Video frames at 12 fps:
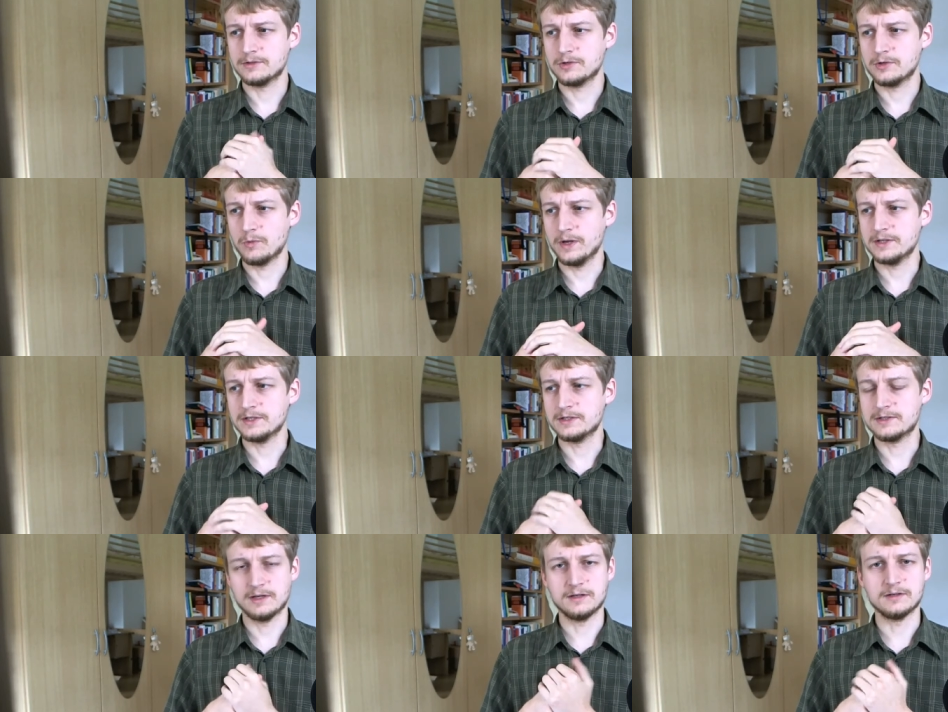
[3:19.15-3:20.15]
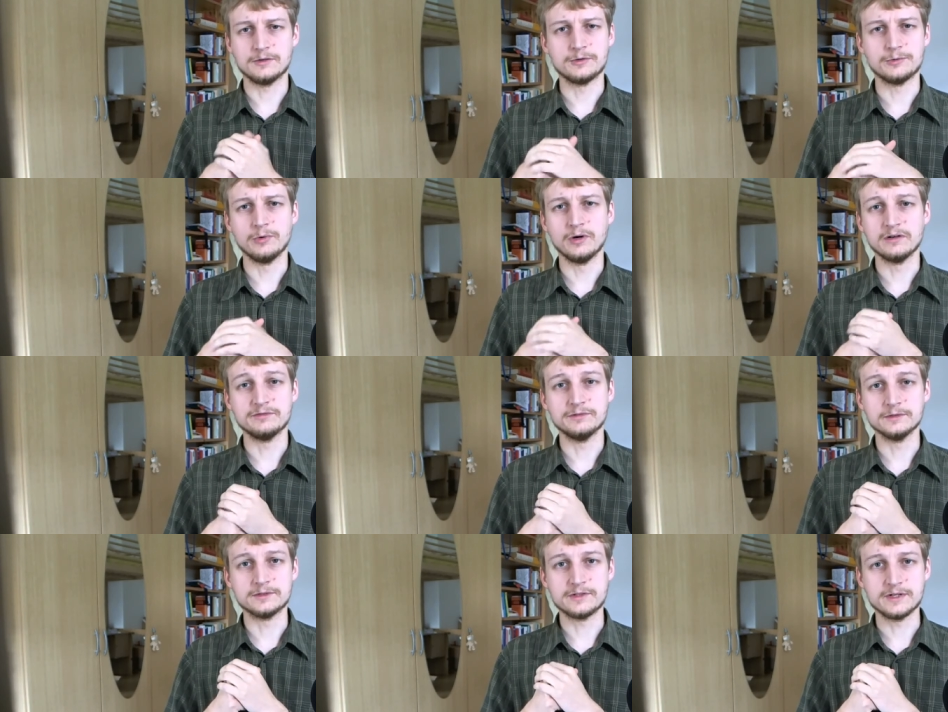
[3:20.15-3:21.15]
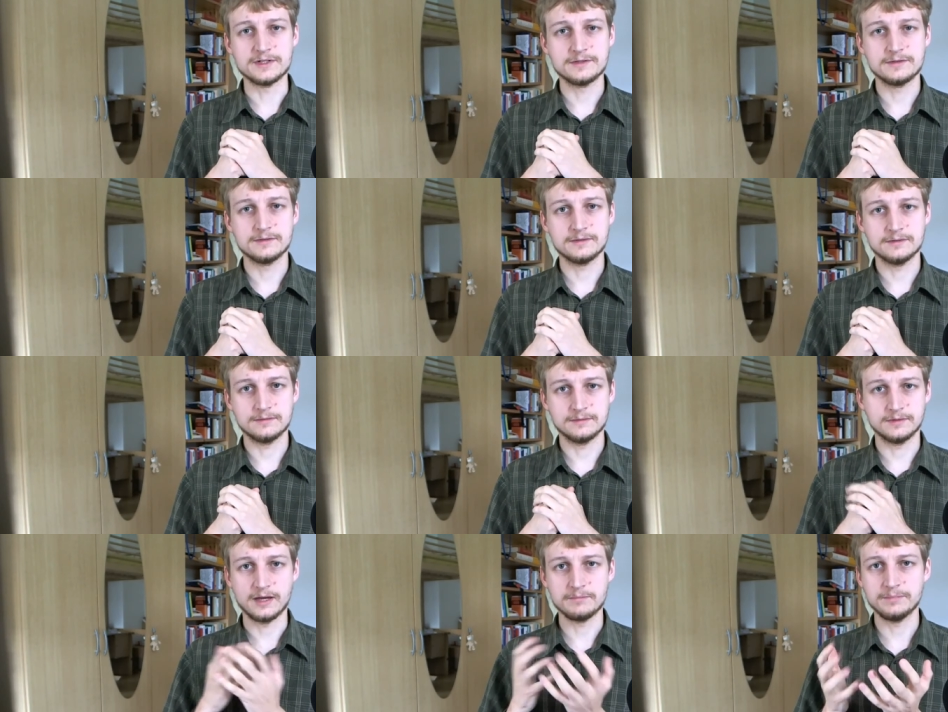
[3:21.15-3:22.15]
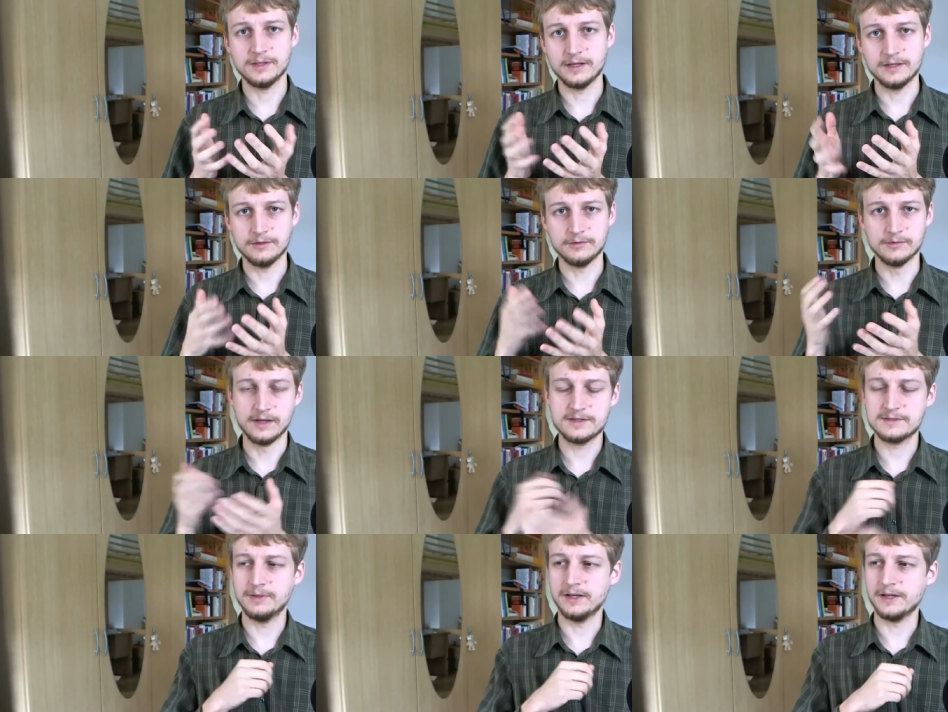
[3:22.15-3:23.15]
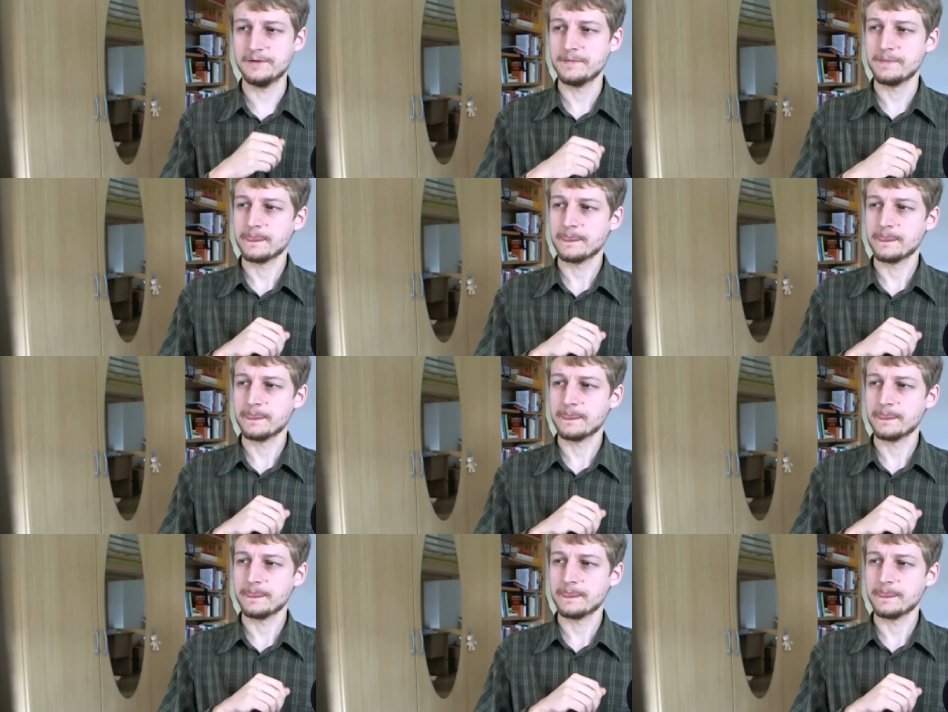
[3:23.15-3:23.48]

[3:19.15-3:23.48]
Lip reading: 2010 Dwarf Fortress gameplay or Let's Play,